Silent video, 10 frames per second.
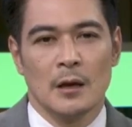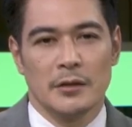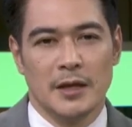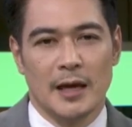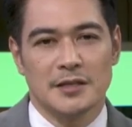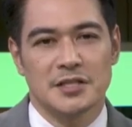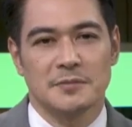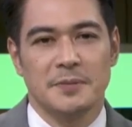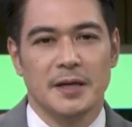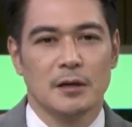The S
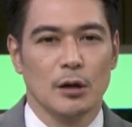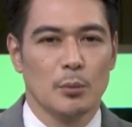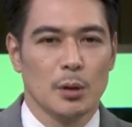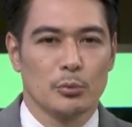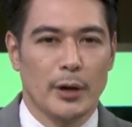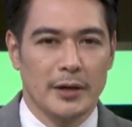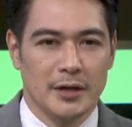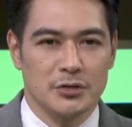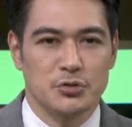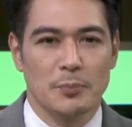and P Global
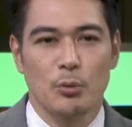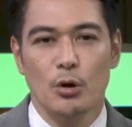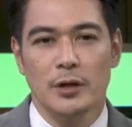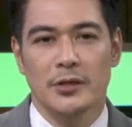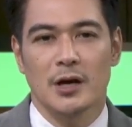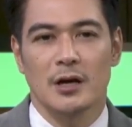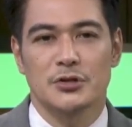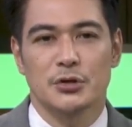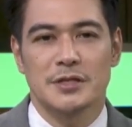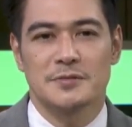Ratings reported the
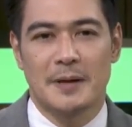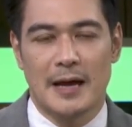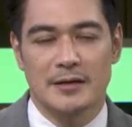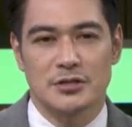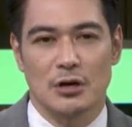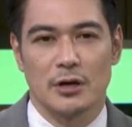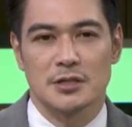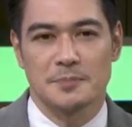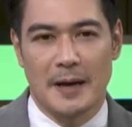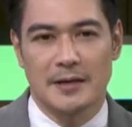country's banks are
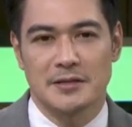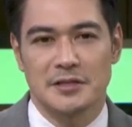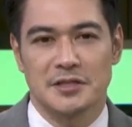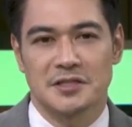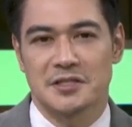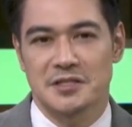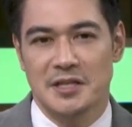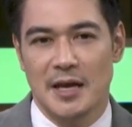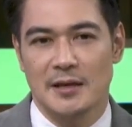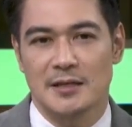expected to
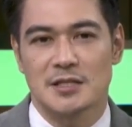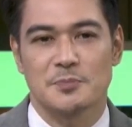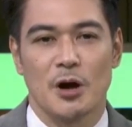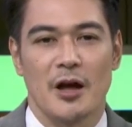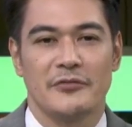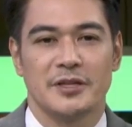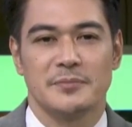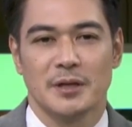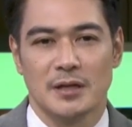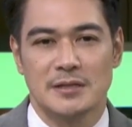sustain its
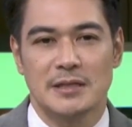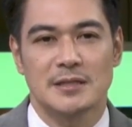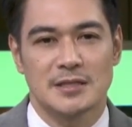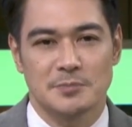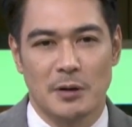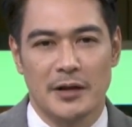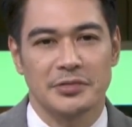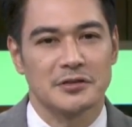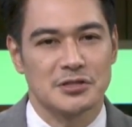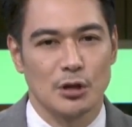profitability despite
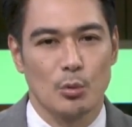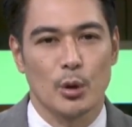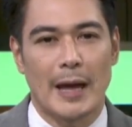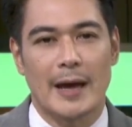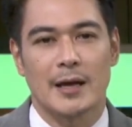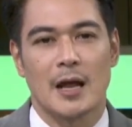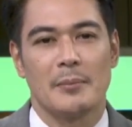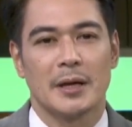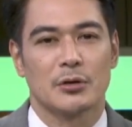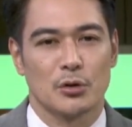the slower
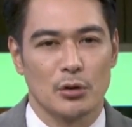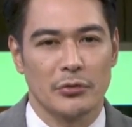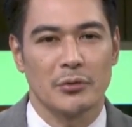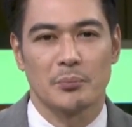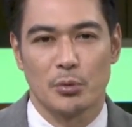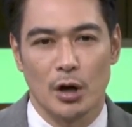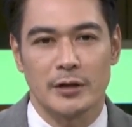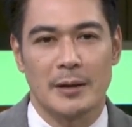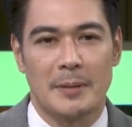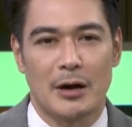economic growth brought
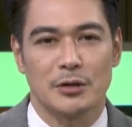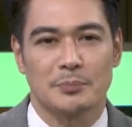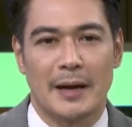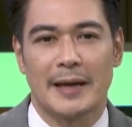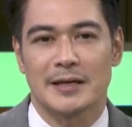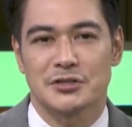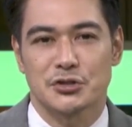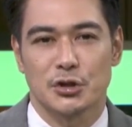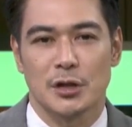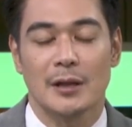about by
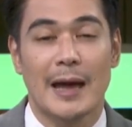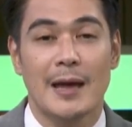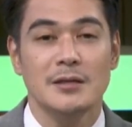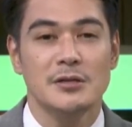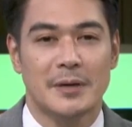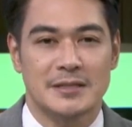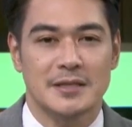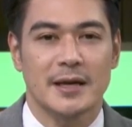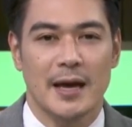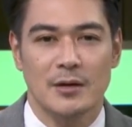external and
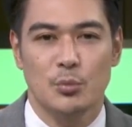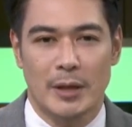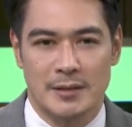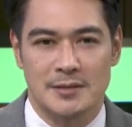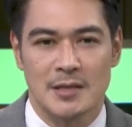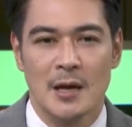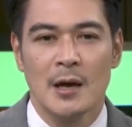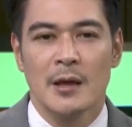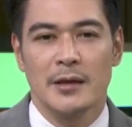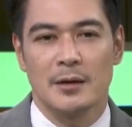domestic headwinds.
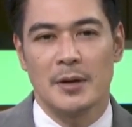The